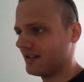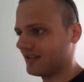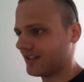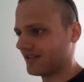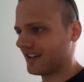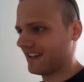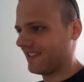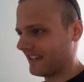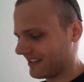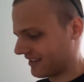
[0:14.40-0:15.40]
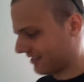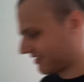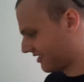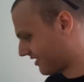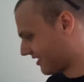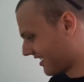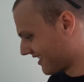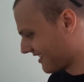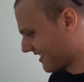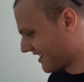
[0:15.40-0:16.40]
stuff kind of like this,
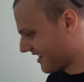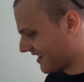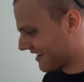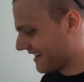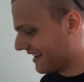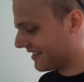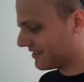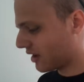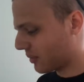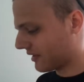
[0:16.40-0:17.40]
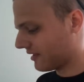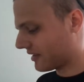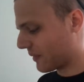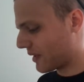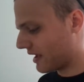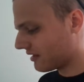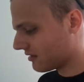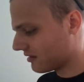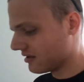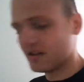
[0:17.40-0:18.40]
and I'll put the link for that
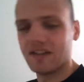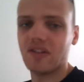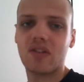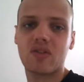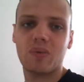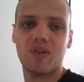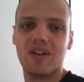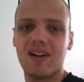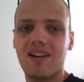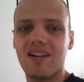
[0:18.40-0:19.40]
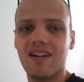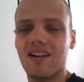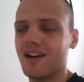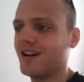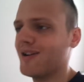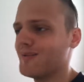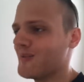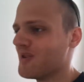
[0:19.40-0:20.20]
in the description here. It